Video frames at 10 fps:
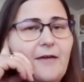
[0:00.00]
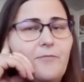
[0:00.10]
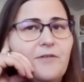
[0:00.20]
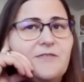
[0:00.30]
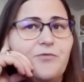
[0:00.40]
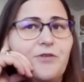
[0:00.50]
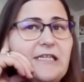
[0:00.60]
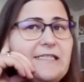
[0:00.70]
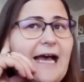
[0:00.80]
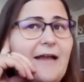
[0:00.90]
it was
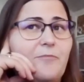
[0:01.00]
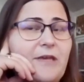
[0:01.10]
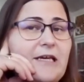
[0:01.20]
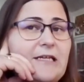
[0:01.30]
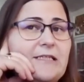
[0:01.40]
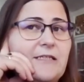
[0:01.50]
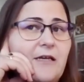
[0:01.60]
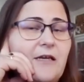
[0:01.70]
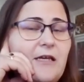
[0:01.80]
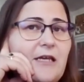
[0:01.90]
really sad because
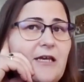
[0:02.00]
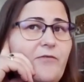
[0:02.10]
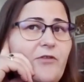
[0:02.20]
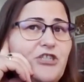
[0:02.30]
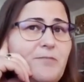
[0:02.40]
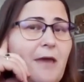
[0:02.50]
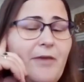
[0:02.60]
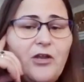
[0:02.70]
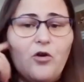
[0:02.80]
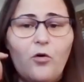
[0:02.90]
even though she may
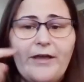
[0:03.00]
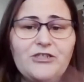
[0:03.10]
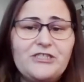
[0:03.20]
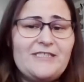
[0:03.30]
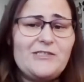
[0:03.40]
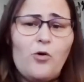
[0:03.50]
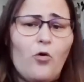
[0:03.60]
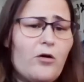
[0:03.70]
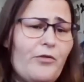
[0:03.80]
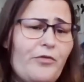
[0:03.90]
be annoying, she says
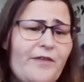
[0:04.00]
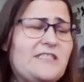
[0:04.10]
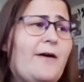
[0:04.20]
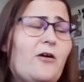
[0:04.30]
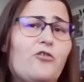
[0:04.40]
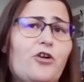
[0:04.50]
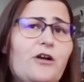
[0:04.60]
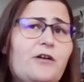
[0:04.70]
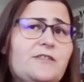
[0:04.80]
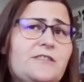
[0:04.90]
horrible things about
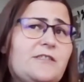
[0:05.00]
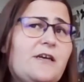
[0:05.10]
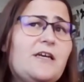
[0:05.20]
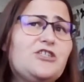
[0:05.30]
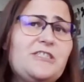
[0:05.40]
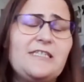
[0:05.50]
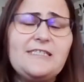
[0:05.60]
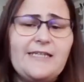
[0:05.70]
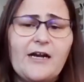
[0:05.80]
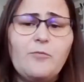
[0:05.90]
crooks. She
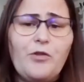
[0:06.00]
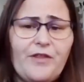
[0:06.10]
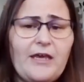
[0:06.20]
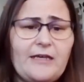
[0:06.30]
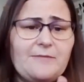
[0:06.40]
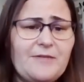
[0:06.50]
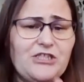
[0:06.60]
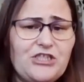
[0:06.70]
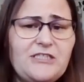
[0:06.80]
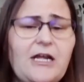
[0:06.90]
does terrible things. I mean,
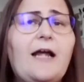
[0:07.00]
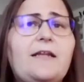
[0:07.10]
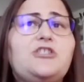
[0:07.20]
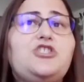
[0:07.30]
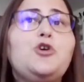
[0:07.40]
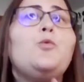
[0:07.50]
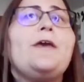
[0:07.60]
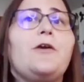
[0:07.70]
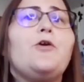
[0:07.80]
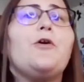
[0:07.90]
she's not
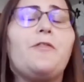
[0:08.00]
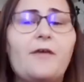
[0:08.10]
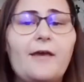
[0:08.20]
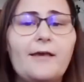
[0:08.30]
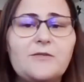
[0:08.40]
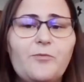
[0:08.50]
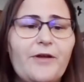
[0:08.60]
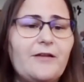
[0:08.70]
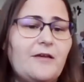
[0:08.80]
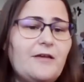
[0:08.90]
doing good things,
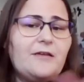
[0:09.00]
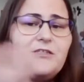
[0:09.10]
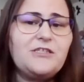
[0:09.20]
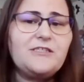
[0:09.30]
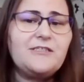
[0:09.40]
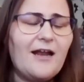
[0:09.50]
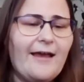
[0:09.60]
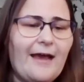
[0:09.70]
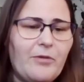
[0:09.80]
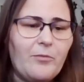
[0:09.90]
but she's not a
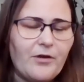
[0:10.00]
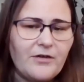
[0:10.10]
happy